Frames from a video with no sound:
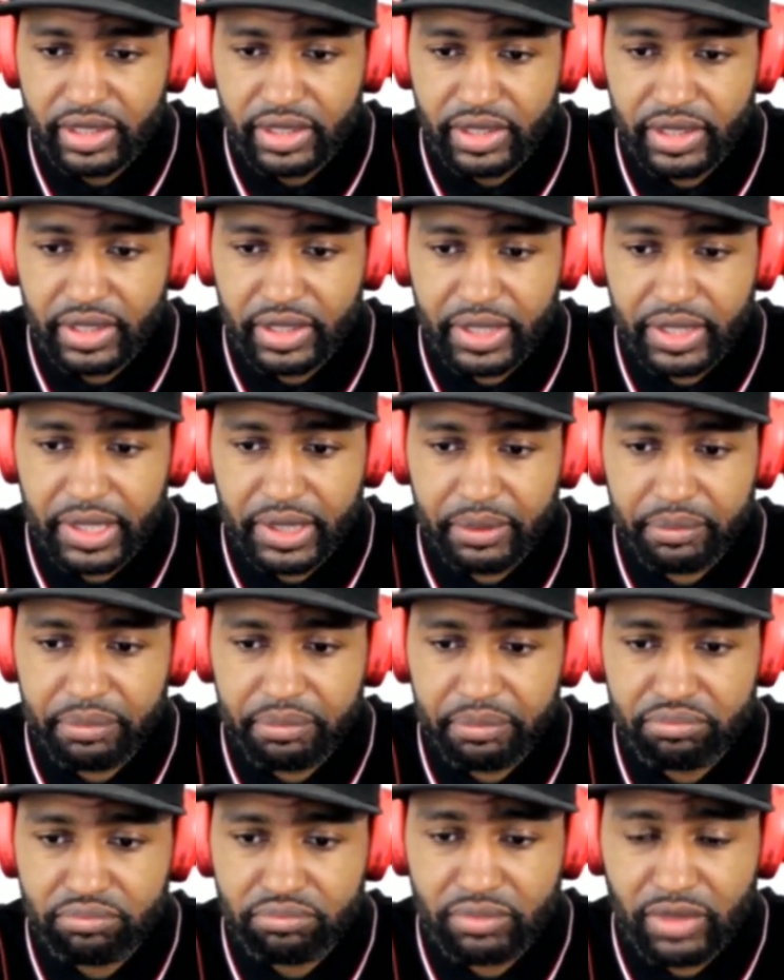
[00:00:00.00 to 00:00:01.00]
Um,
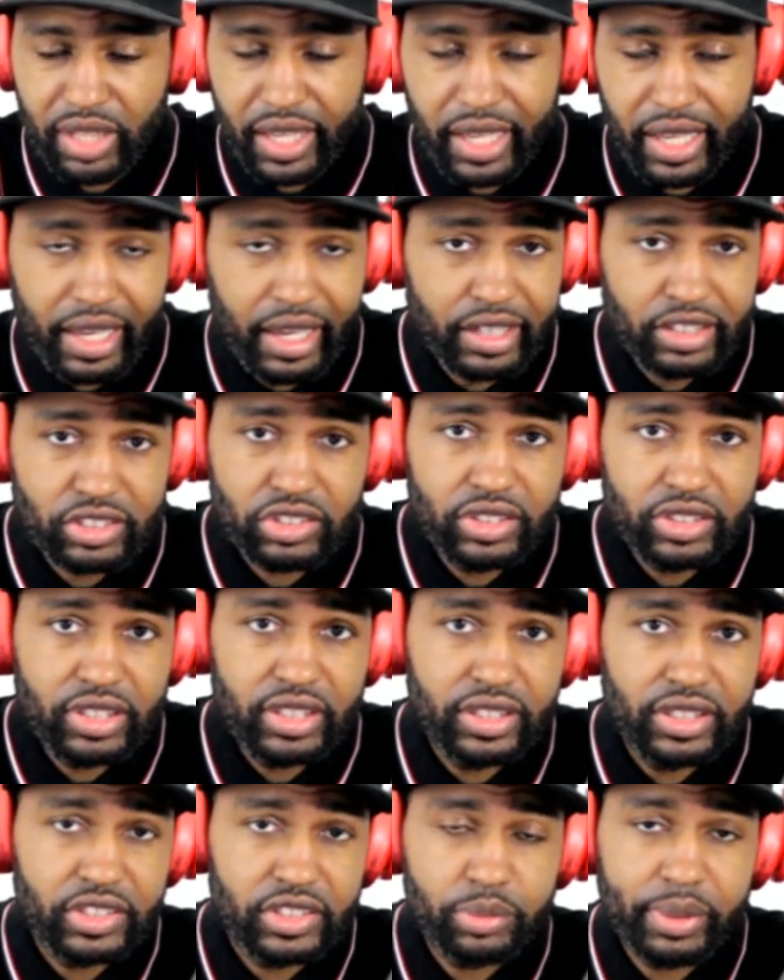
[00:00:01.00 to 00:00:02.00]
I actually
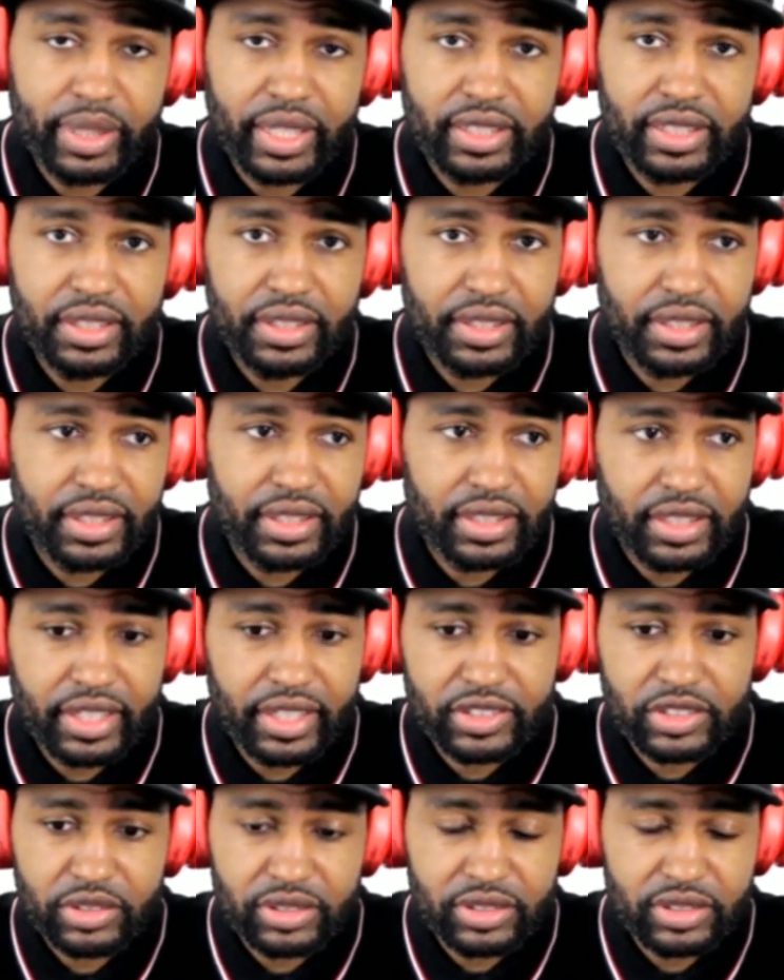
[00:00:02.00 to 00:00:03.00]
didn't expect anything
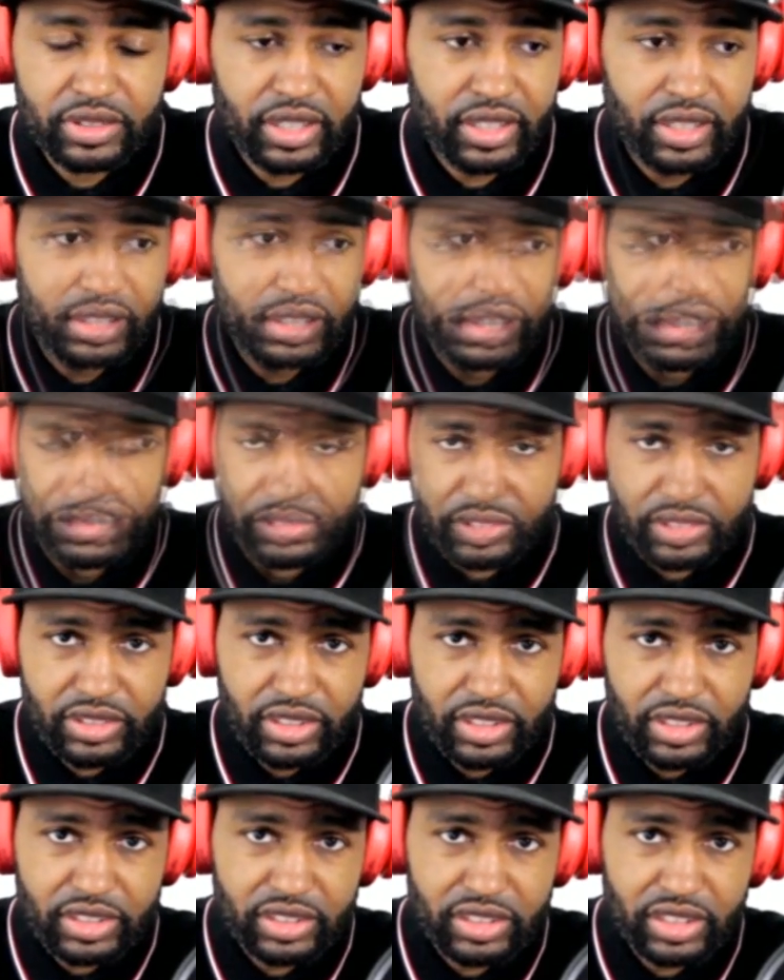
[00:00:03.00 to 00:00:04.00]
less, seeing that
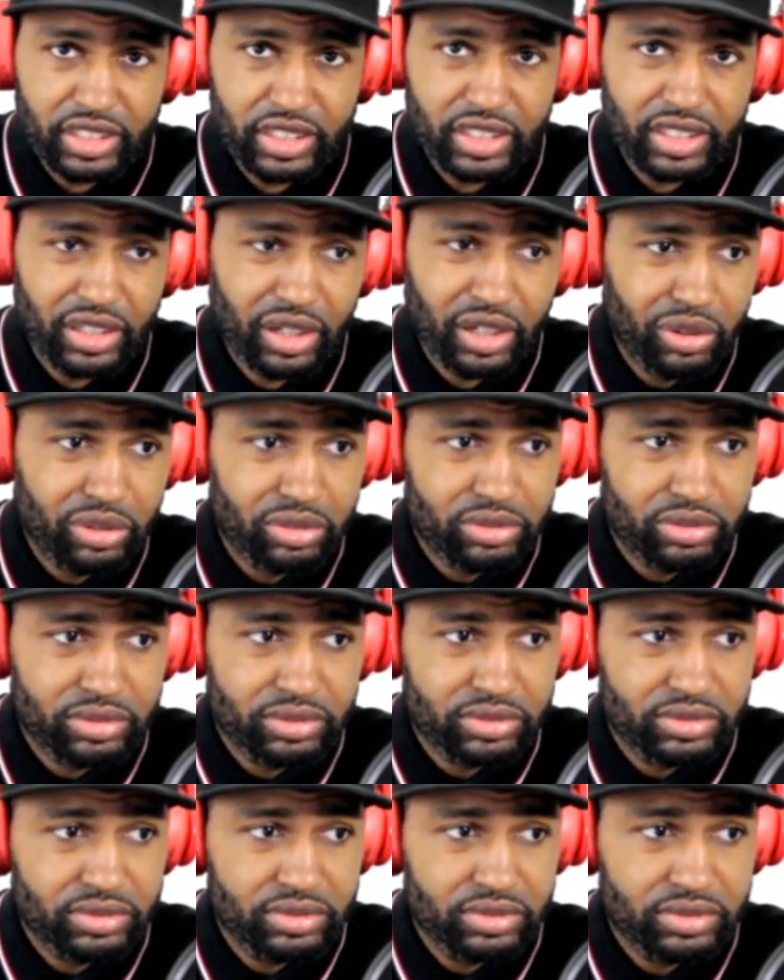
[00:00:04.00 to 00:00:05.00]
the CEO
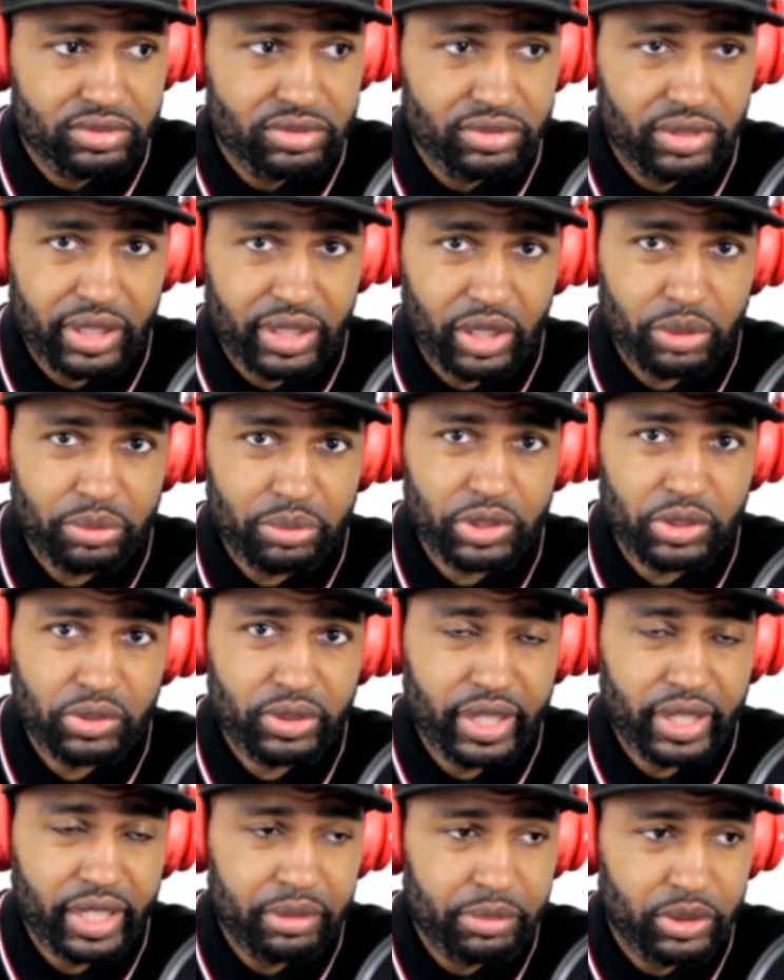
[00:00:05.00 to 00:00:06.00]
helped
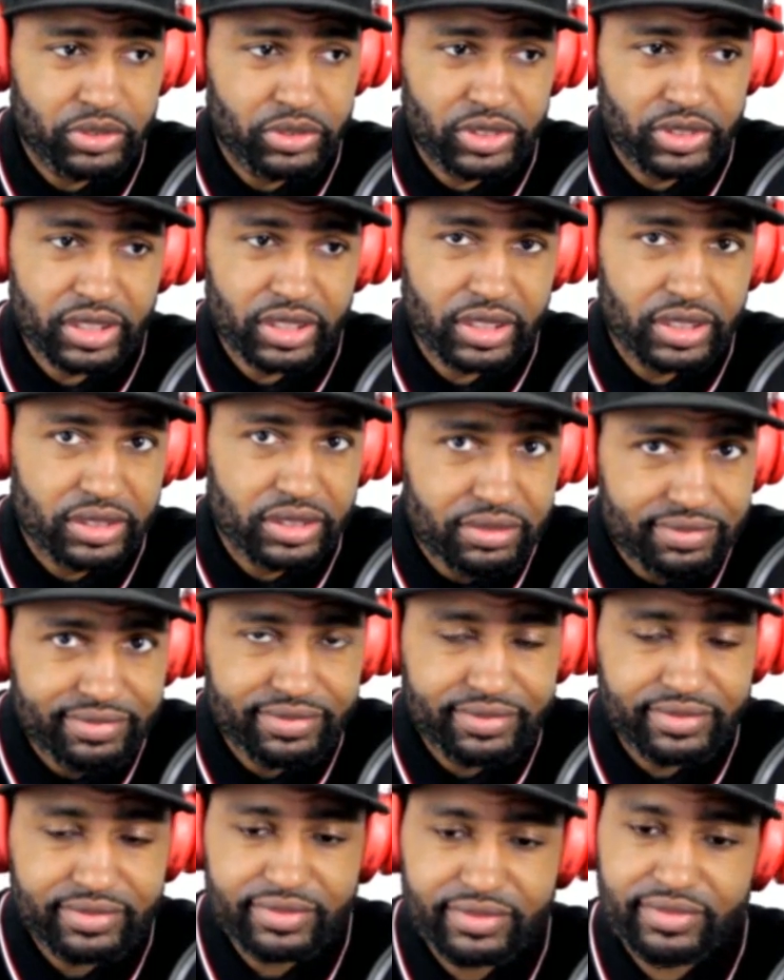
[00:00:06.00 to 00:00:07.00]
create Mozilla
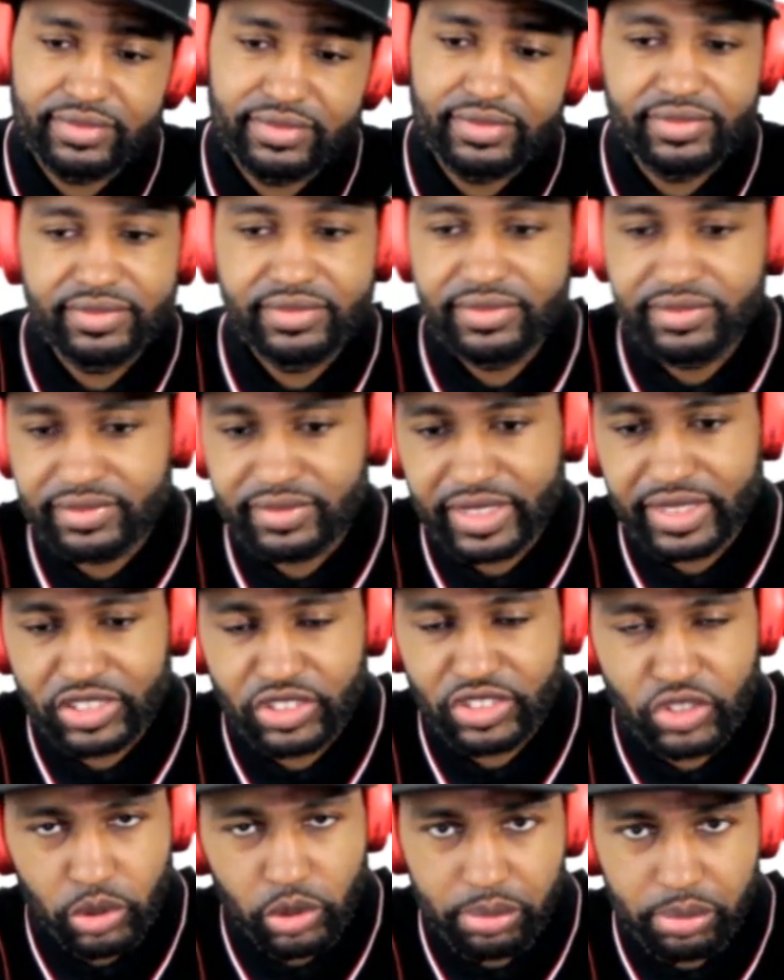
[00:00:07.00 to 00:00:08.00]
it's a
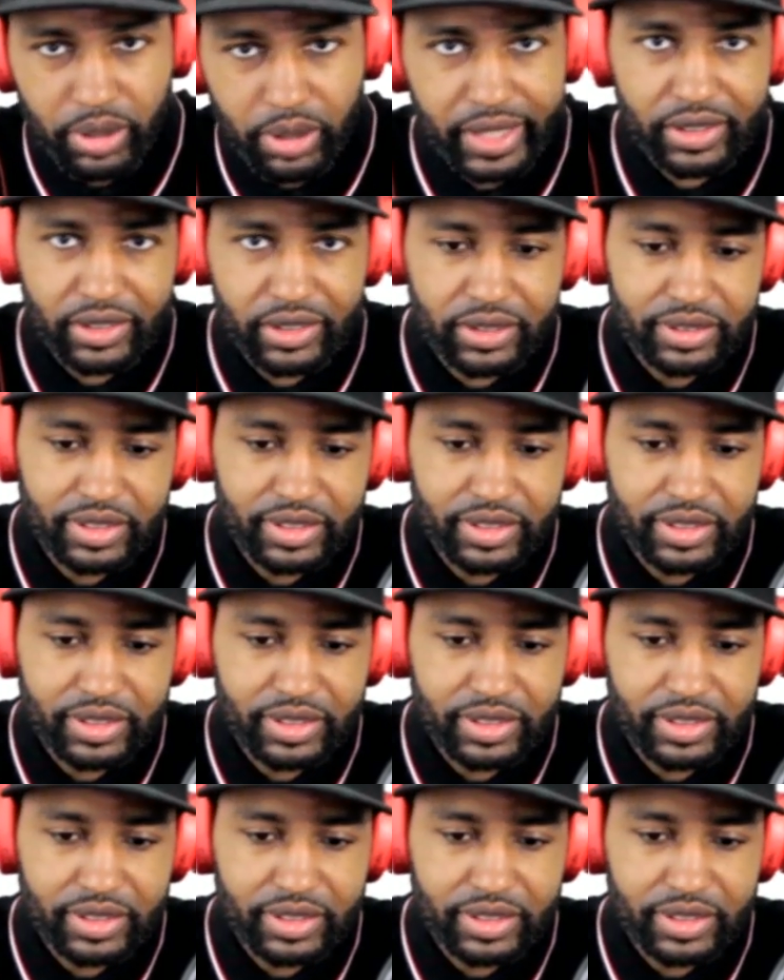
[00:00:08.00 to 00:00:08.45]
no-brainer.